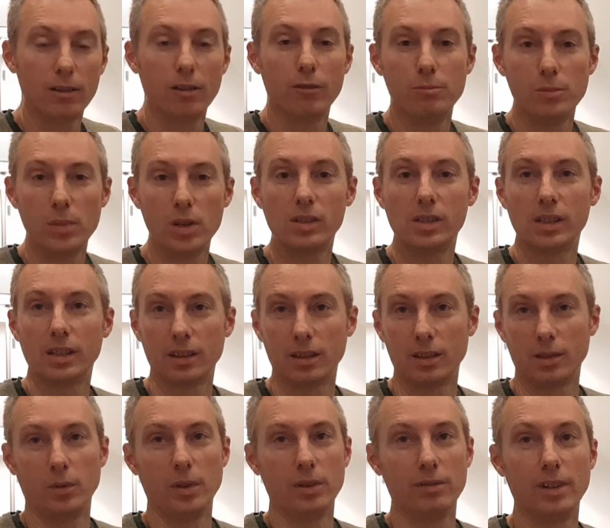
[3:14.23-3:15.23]
of music
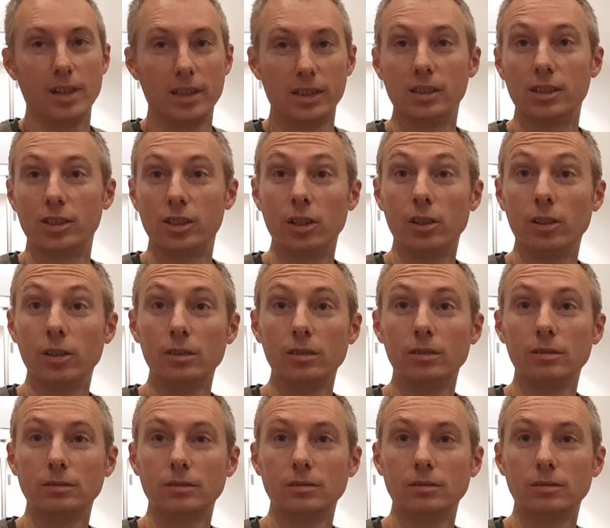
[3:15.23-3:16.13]
that we've listened to